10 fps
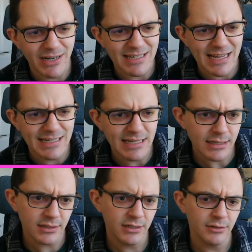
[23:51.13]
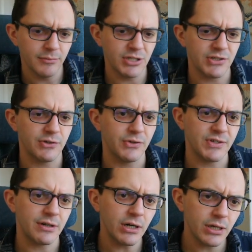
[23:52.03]
ad, which is
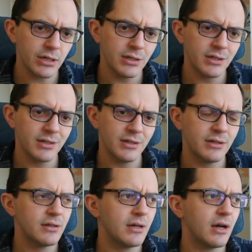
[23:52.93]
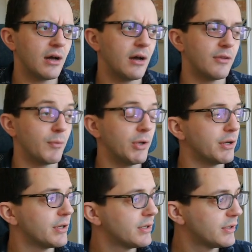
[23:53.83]
non-zero, is 1.
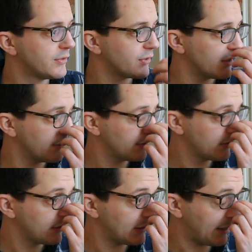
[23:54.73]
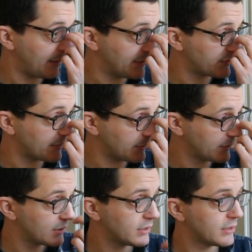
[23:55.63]
So now I'm in trouble.
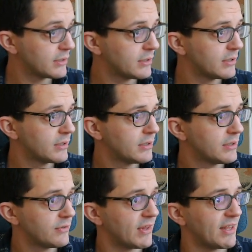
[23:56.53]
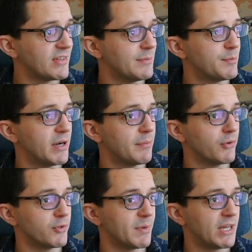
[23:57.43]
So that seems pretty
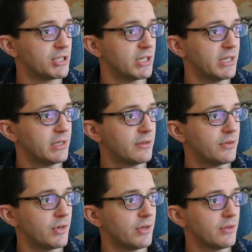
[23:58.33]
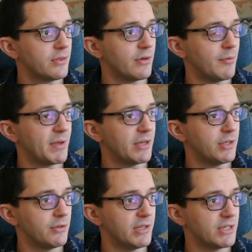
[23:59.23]
plausible, actually, that there would be a
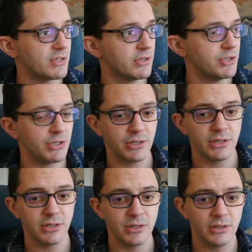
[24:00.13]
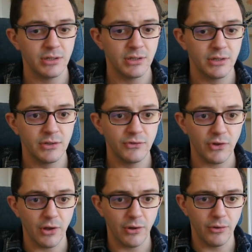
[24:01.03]
unique solution.
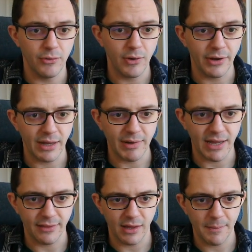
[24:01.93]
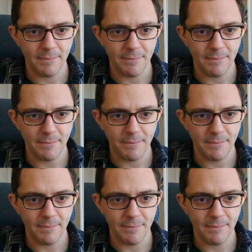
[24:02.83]
So, okay, we're getting there.